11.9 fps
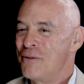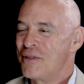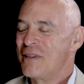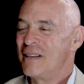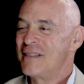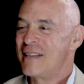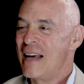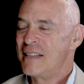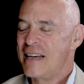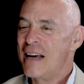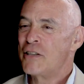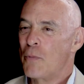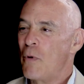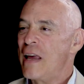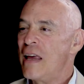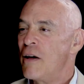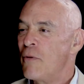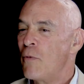who says, yes,
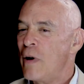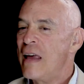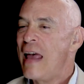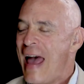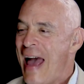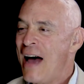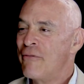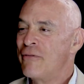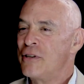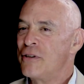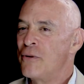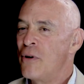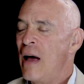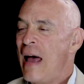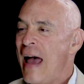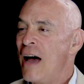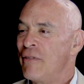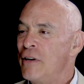we have to
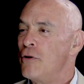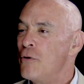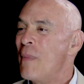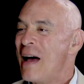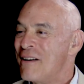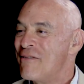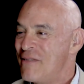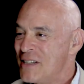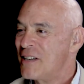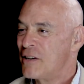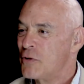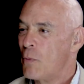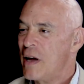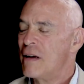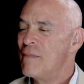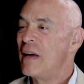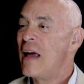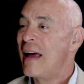have a new metaphysics. We
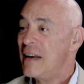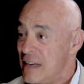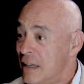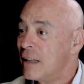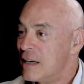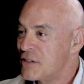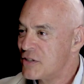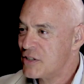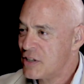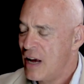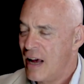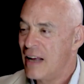can be idealists